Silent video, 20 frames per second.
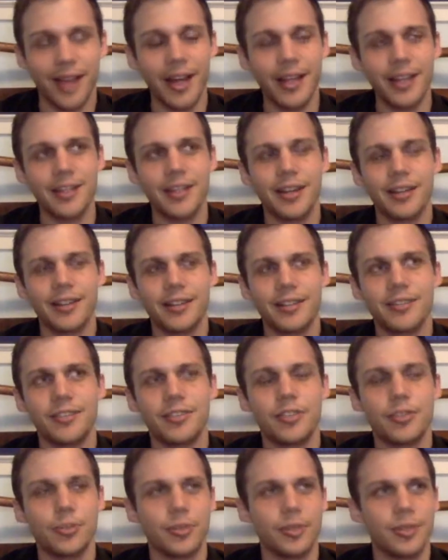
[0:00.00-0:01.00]
I got
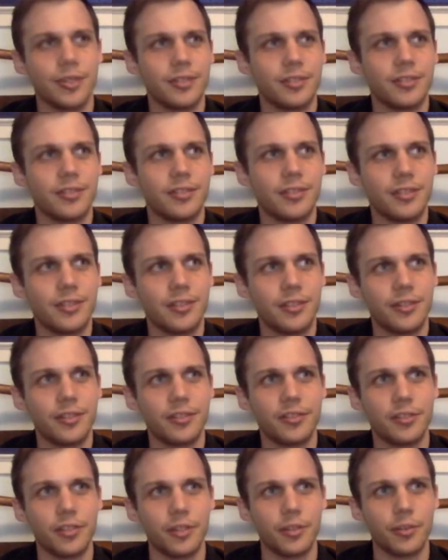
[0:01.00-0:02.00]
into it
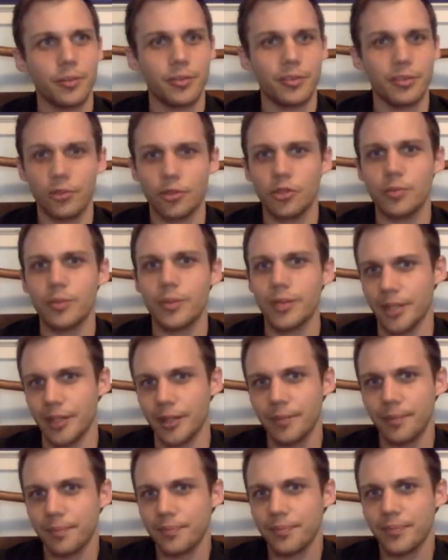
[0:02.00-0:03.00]
starting with social
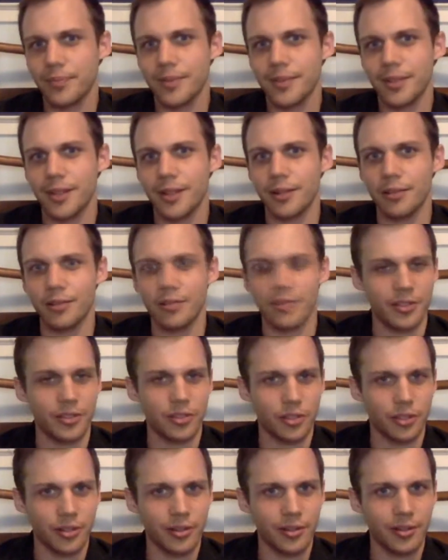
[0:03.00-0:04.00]
media. I was an mm-hmm.
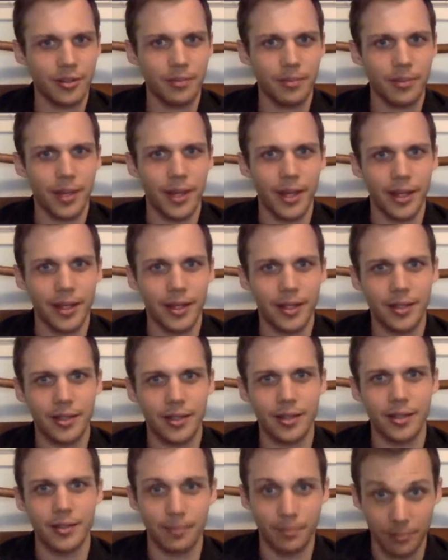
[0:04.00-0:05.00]
intern back
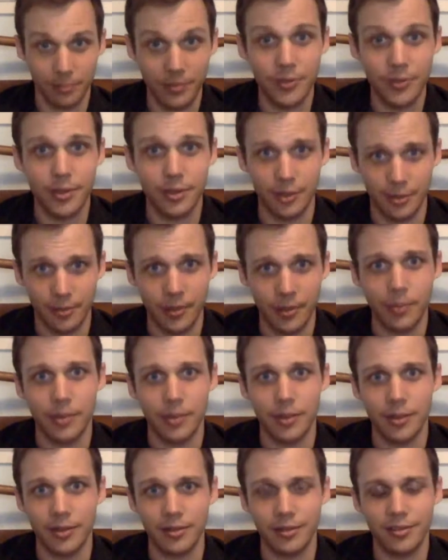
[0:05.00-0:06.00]
at during
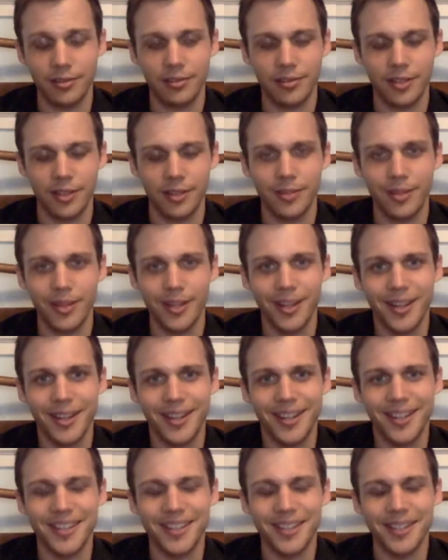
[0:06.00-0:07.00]
Pepperdine this time,
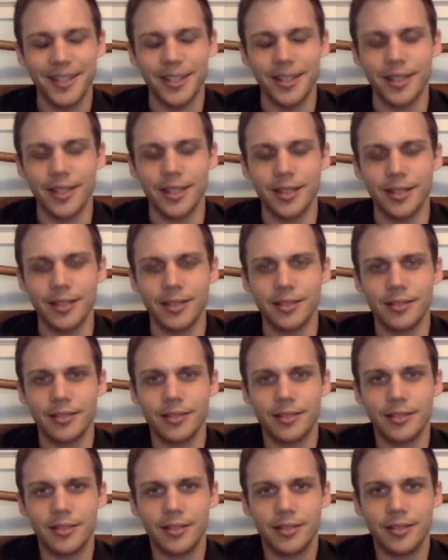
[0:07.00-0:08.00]
and
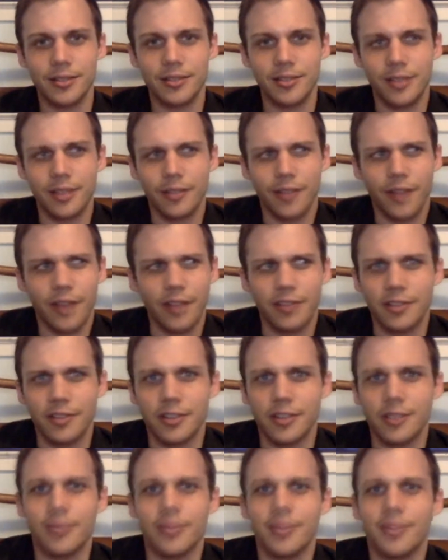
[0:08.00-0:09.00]
it just kind of
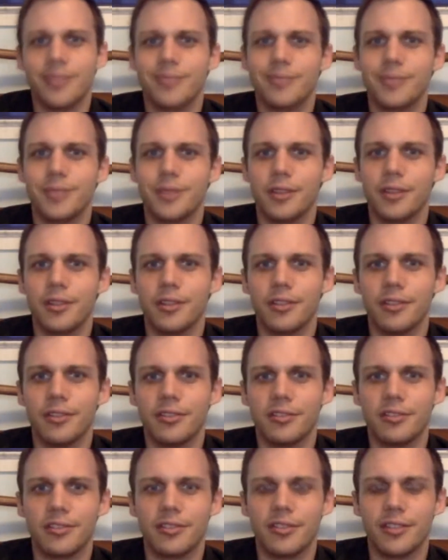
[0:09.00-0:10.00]
fascinated me
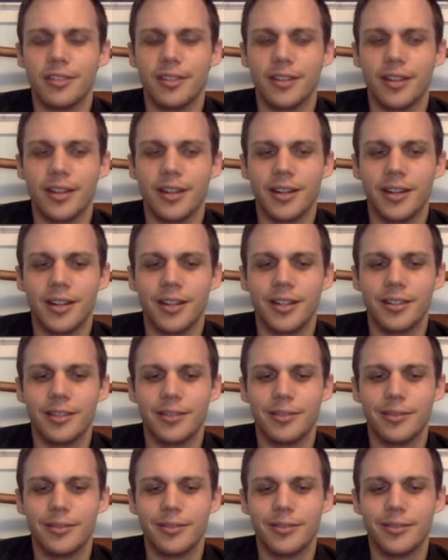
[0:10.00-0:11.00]
because
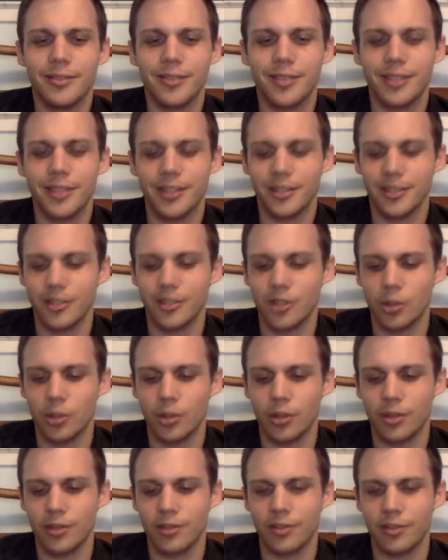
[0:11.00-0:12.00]
I had
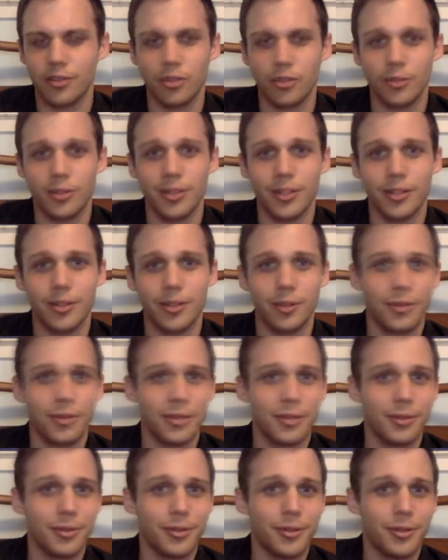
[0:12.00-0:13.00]
joined social media only
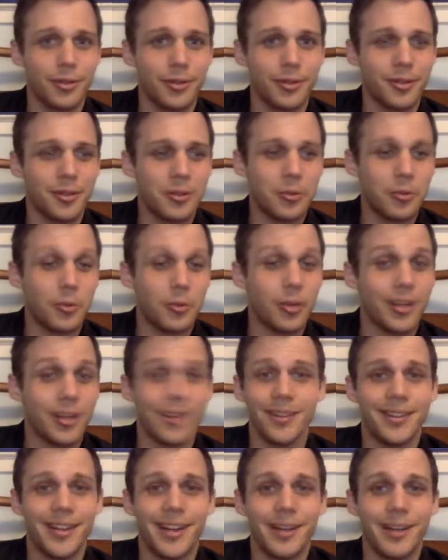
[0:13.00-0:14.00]
really
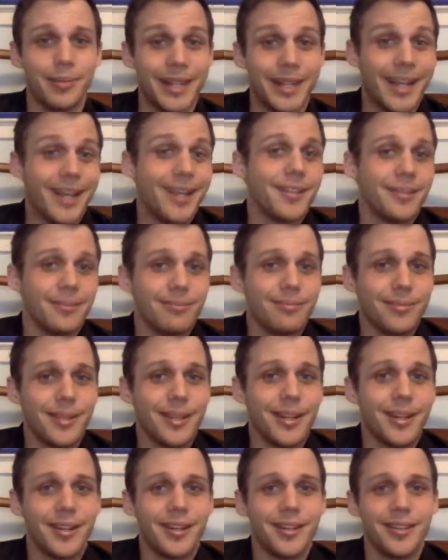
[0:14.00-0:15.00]
when I began
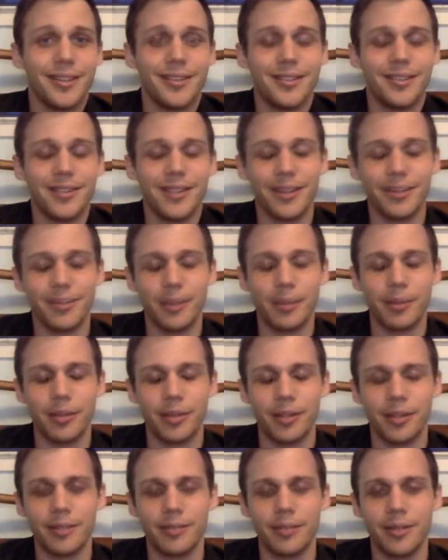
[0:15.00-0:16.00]
uh, at
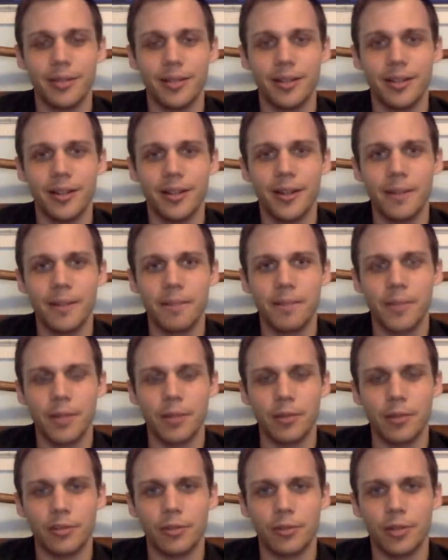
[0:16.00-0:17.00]
Pepperdine, but it
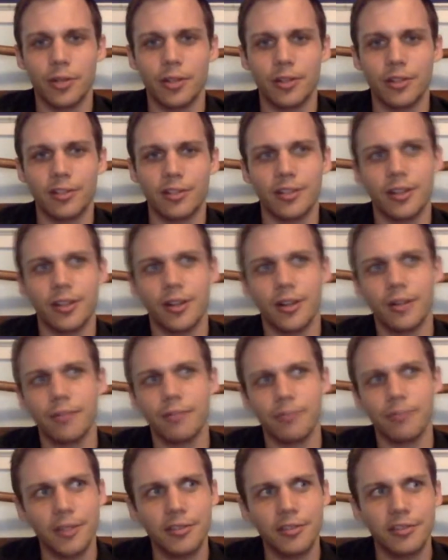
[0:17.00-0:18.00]
was quickly I saw
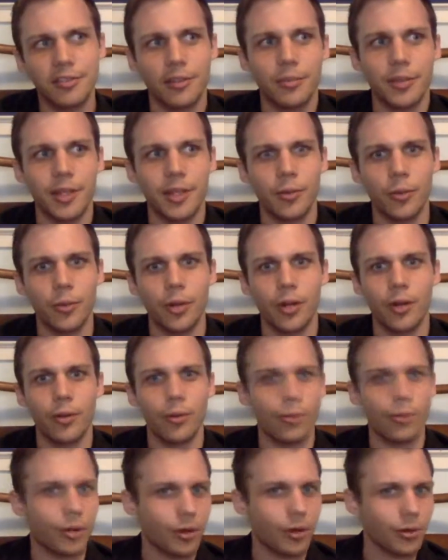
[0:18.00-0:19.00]
this is something where
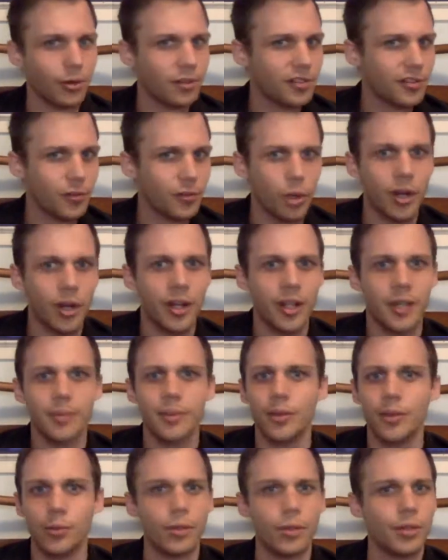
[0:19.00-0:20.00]
regardless of where I am
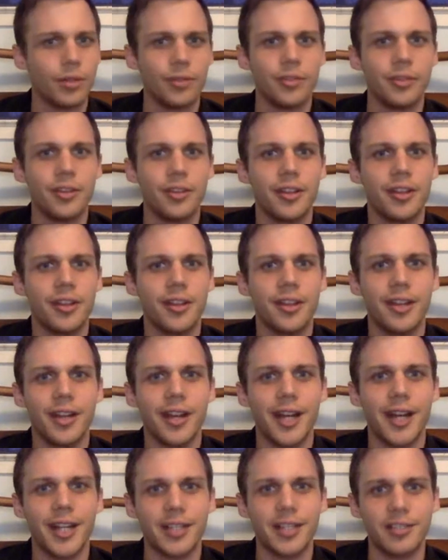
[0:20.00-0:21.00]
in the world,
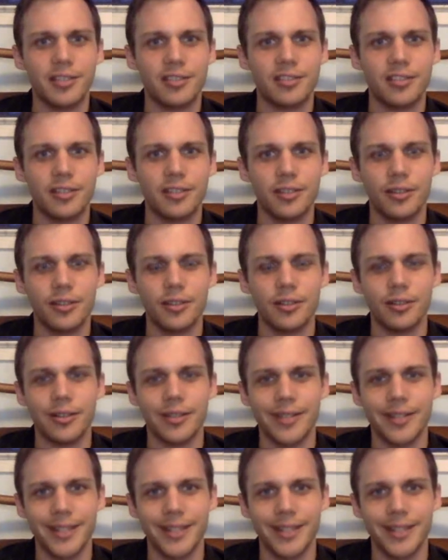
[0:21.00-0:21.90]
I can still